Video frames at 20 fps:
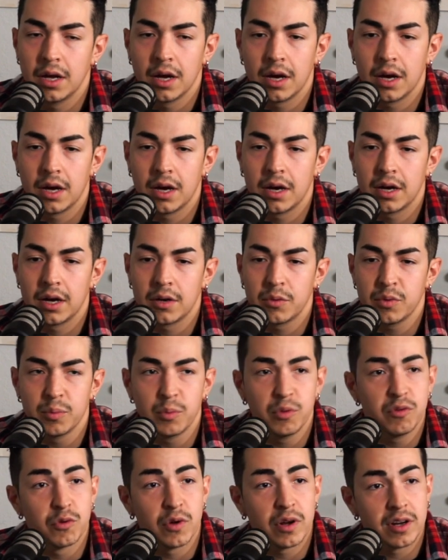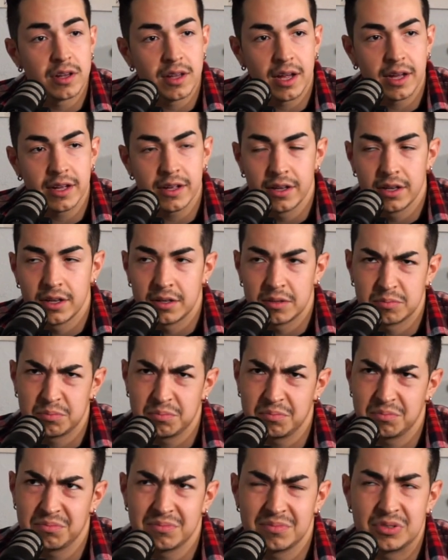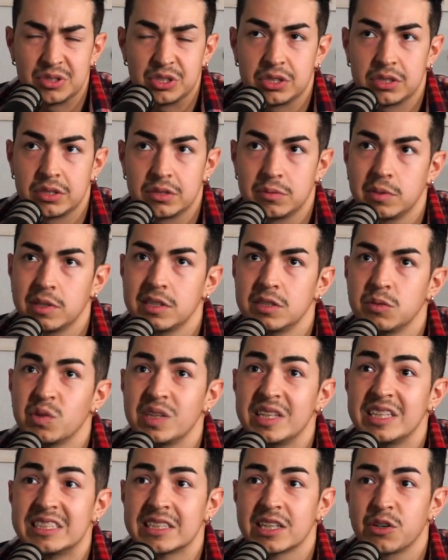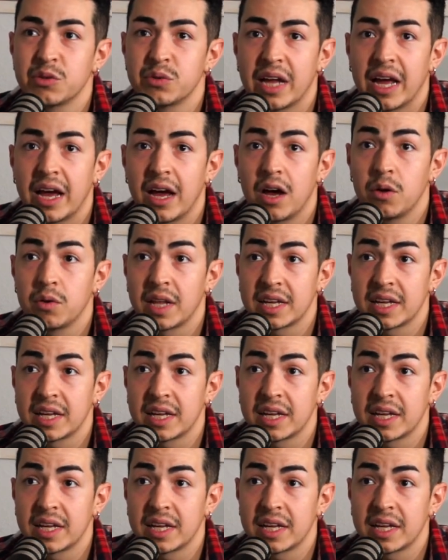uh, we moved around a lot. Didn't really settle down.